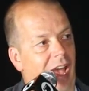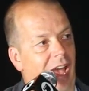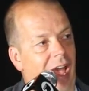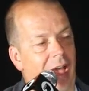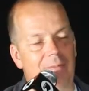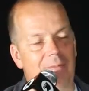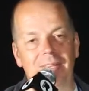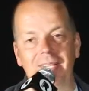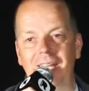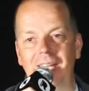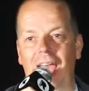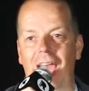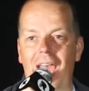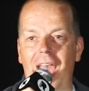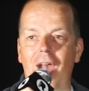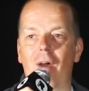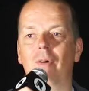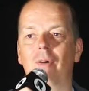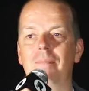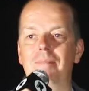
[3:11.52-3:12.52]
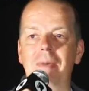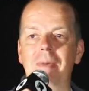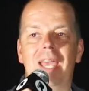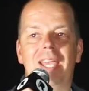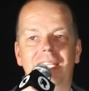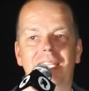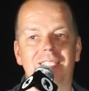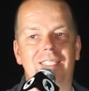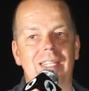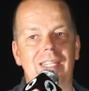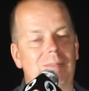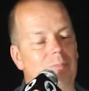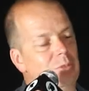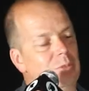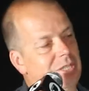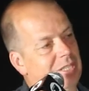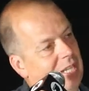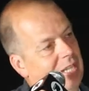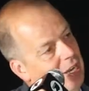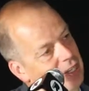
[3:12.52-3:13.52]
I mean, how amazing
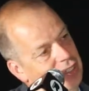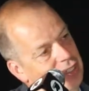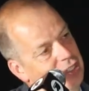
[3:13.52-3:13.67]
was that